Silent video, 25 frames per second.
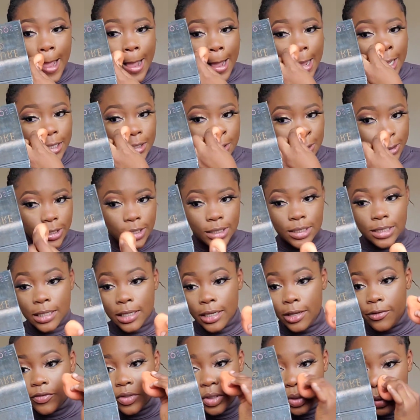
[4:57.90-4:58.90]
it's going to
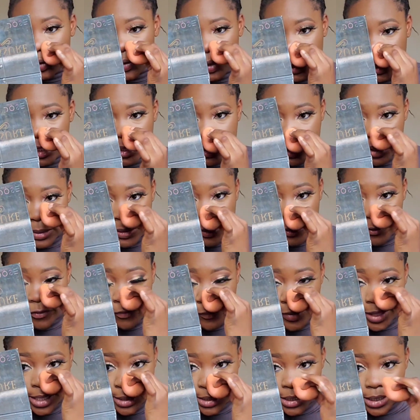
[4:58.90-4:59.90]
leave streaks on your
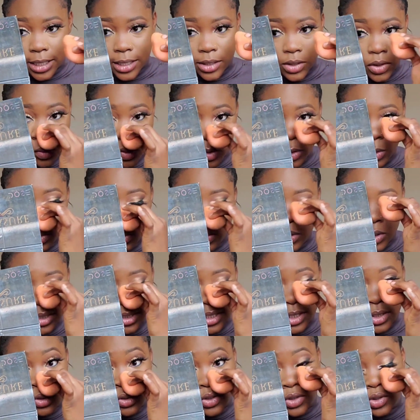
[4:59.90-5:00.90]
face, and no one
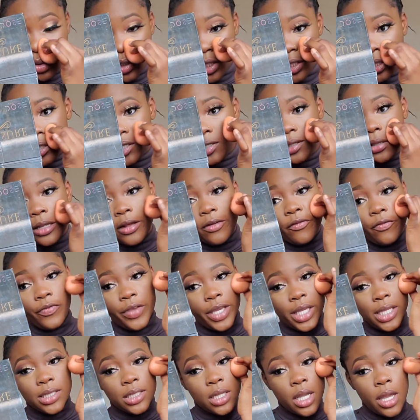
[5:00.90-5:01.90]
wants streaks on their
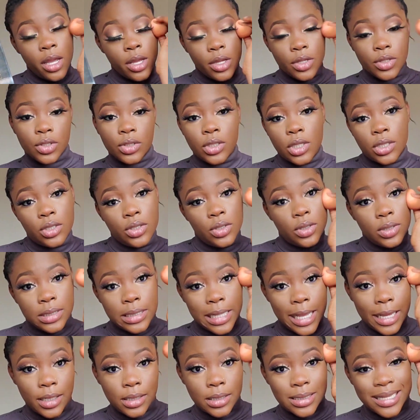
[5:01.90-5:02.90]
face. So just use
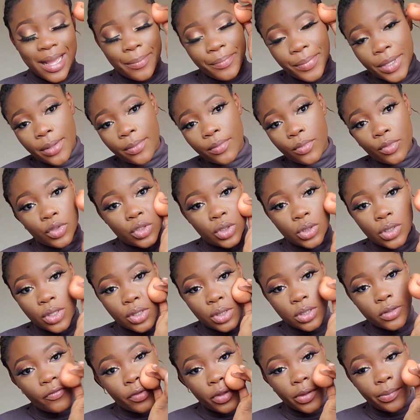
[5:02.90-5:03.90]
like tapping motions of your